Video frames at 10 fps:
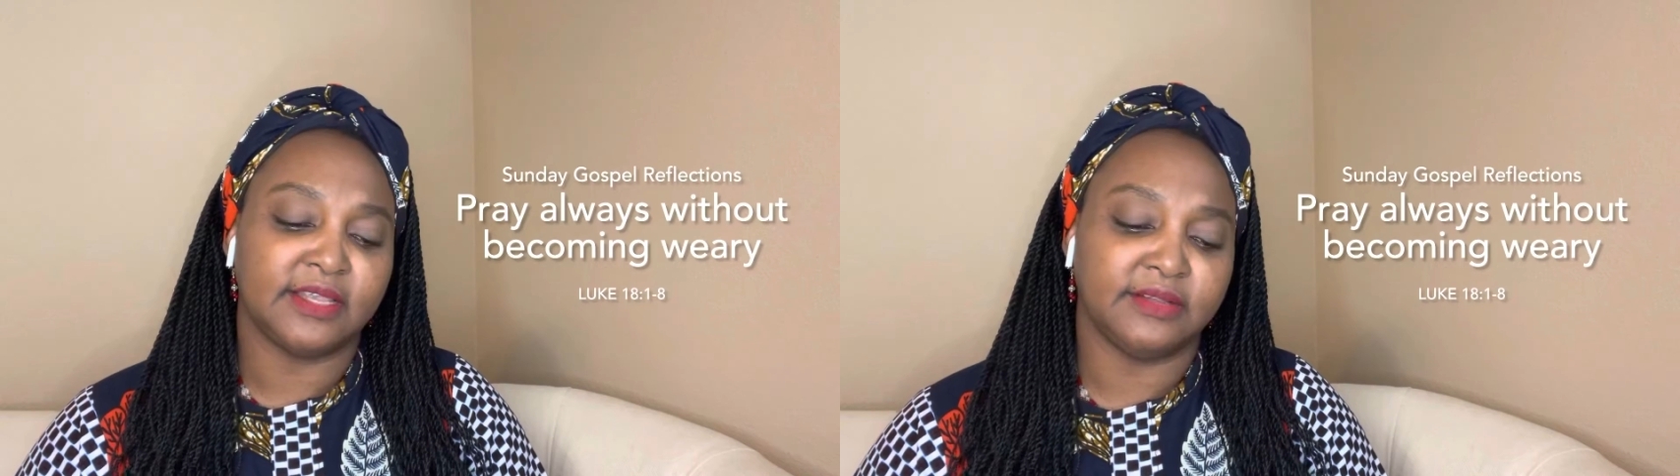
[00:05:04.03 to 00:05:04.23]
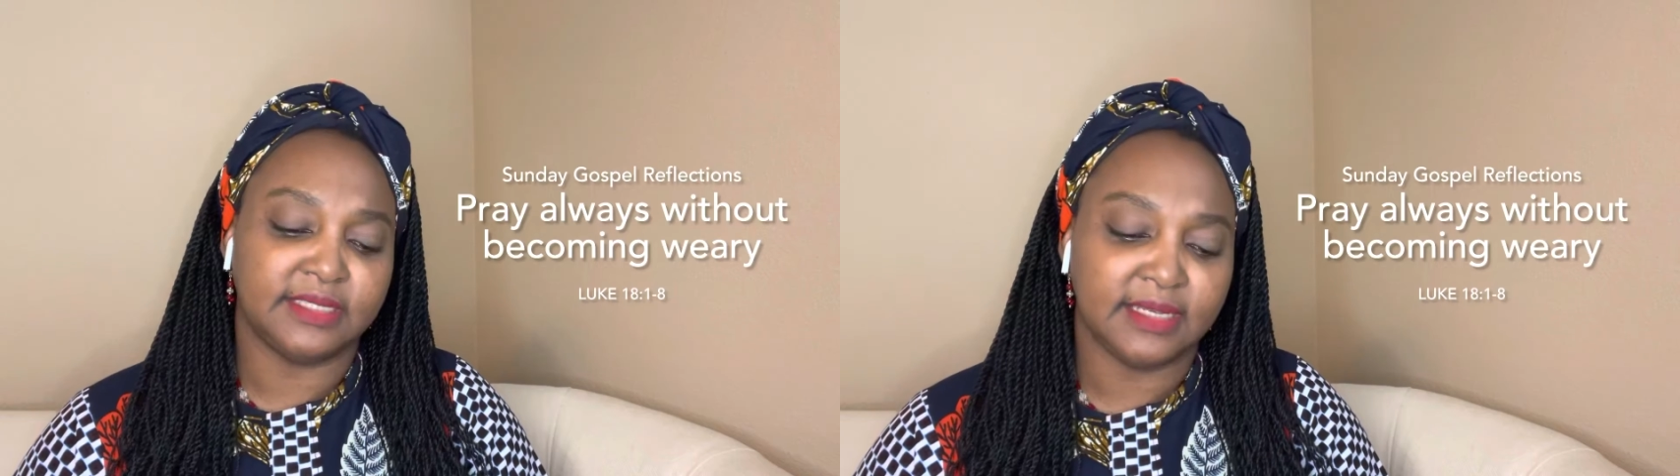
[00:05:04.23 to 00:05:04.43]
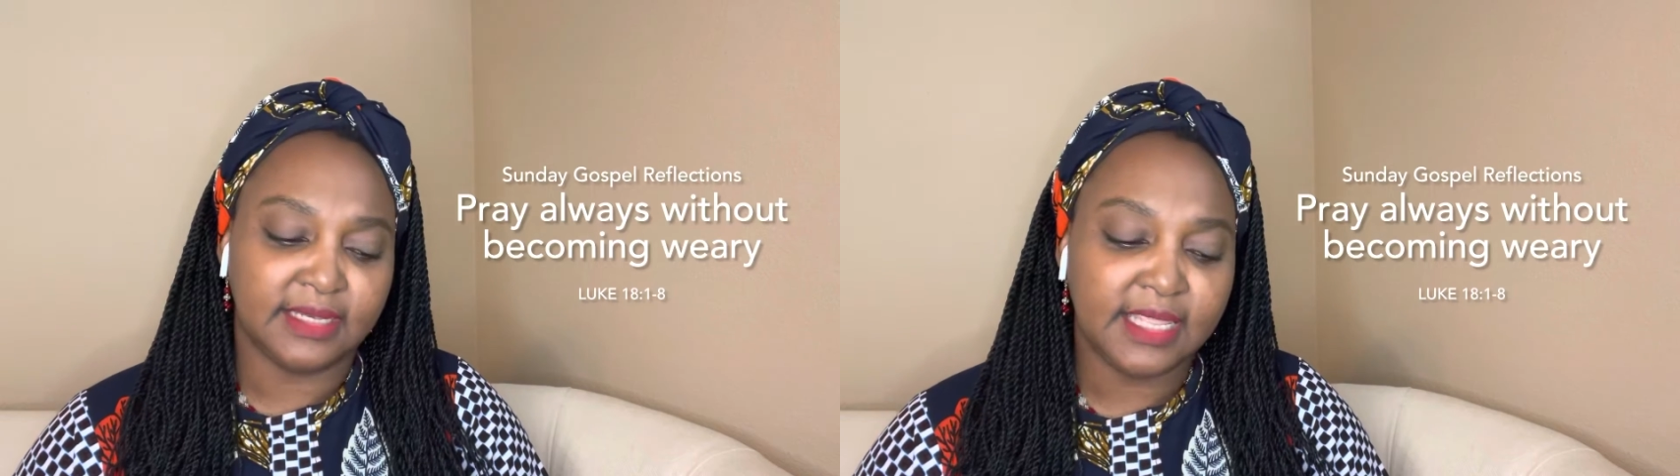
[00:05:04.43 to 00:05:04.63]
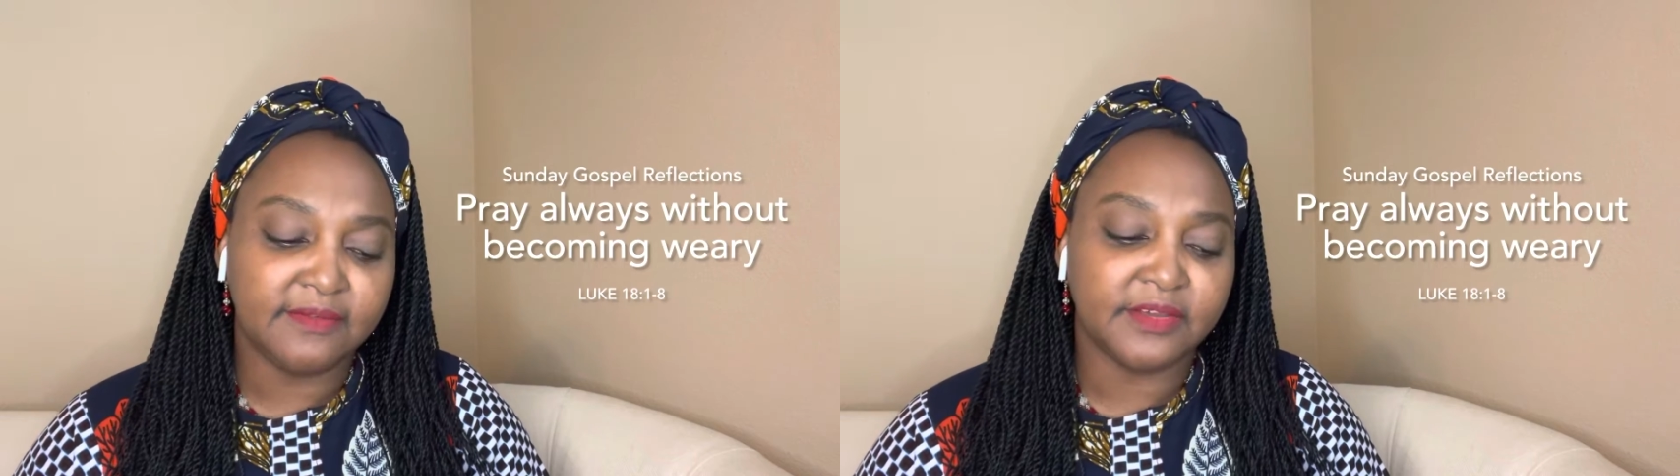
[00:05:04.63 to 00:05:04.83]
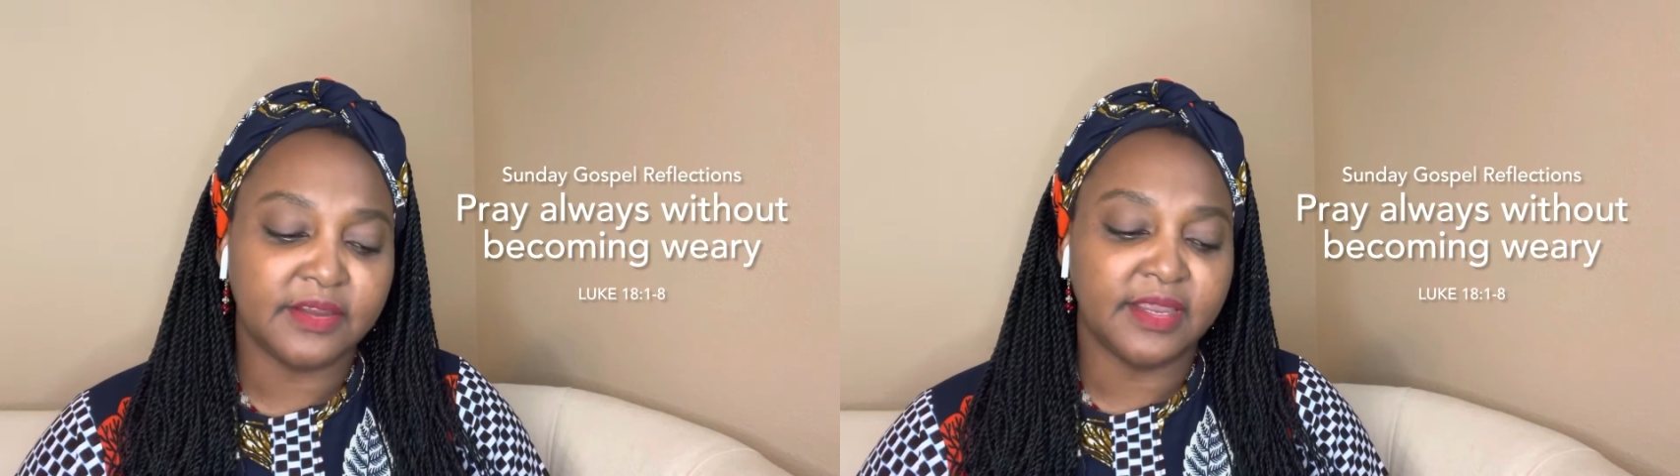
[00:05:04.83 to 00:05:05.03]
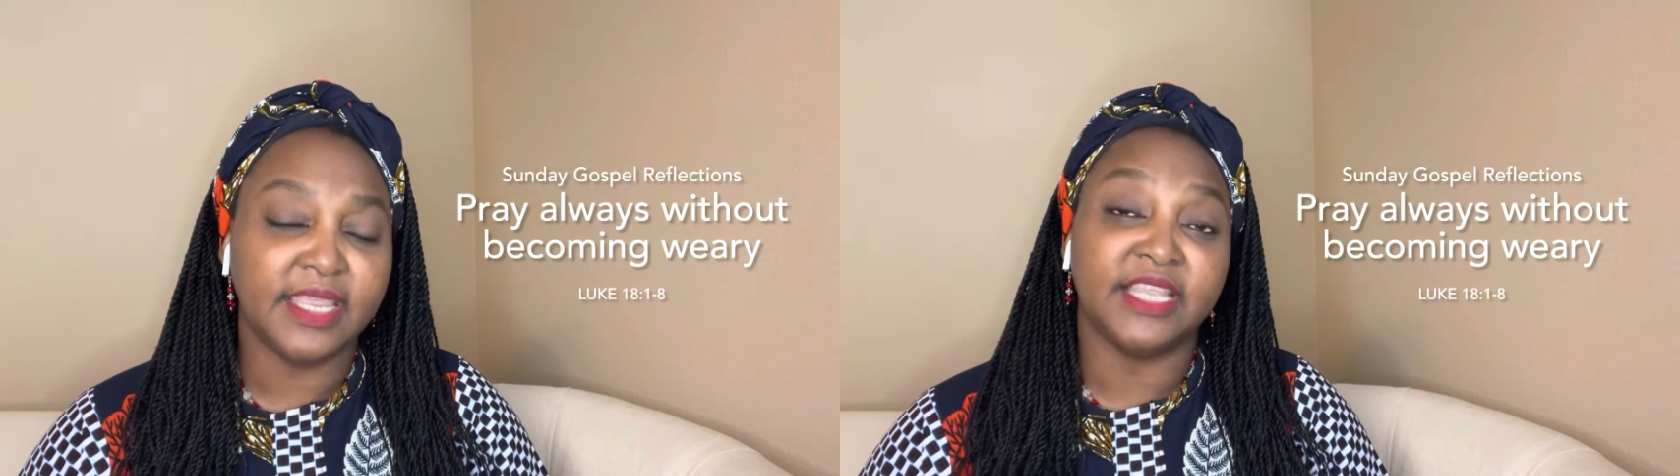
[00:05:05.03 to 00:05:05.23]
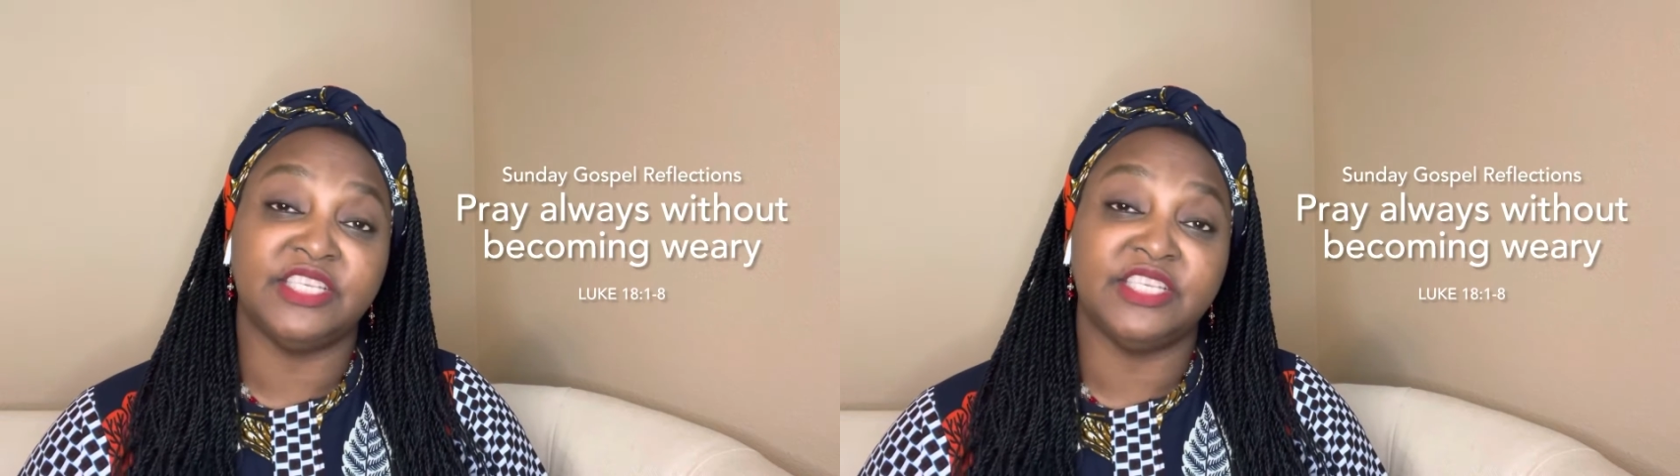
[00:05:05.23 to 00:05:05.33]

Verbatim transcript: deliver a